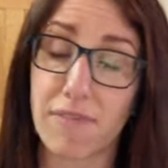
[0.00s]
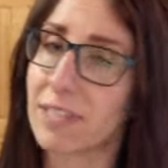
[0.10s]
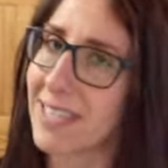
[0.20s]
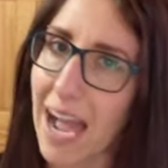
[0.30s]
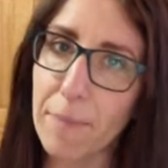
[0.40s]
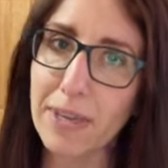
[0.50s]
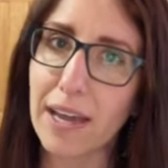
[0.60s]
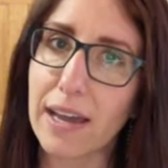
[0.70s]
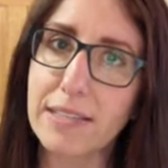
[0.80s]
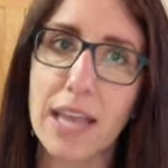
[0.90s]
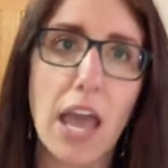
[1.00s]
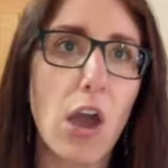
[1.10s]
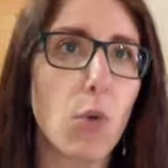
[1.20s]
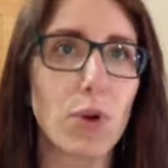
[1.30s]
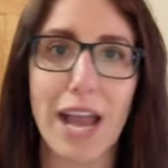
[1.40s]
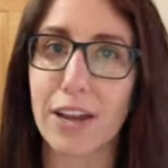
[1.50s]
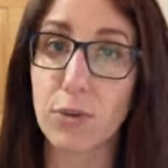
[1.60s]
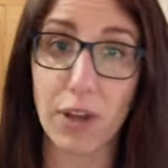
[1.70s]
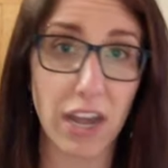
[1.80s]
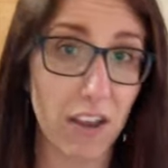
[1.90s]
It's not because we're not doing
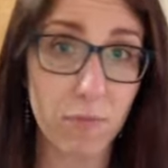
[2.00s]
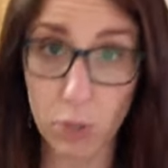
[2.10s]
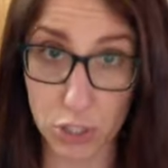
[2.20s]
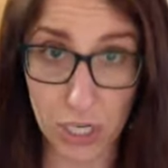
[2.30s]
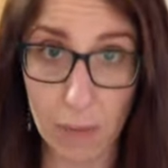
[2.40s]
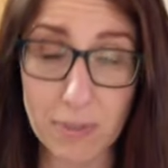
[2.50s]
enough push-ups.